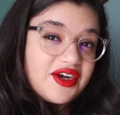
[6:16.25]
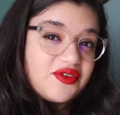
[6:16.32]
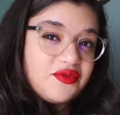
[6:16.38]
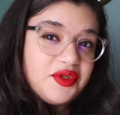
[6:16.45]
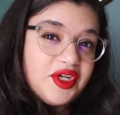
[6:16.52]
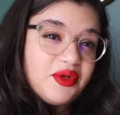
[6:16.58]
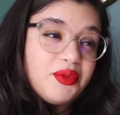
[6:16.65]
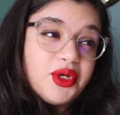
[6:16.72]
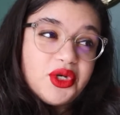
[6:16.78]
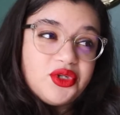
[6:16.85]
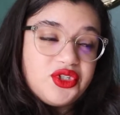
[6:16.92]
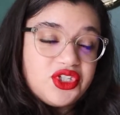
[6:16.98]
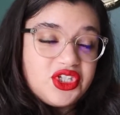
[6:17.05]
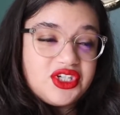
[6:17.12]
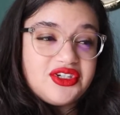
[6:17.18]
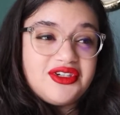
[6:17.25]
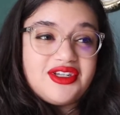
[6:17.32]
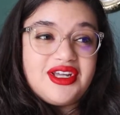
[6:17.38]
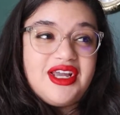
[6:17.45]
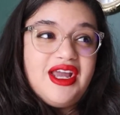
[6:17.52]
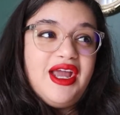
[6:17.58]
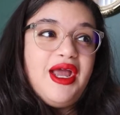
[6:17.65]
it reupholstered,
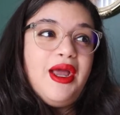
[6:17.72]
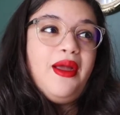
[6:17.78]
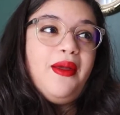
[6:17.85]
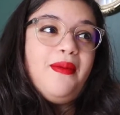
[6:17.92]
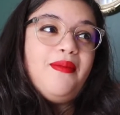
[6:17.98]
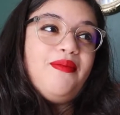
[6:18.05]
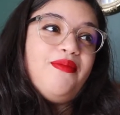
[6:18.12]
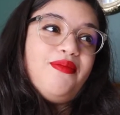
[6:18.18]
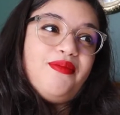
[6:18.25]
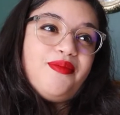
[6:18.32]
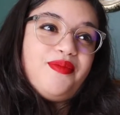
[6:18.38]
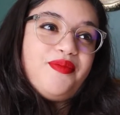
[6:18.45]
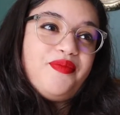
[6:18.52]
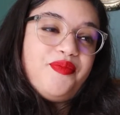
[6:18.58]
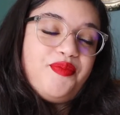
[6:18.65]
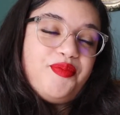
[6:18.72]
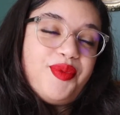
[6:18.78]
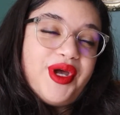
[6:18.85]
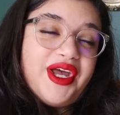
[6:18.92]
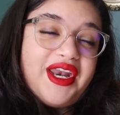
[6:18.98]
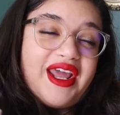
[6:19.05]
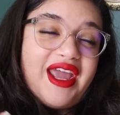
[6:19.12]
but I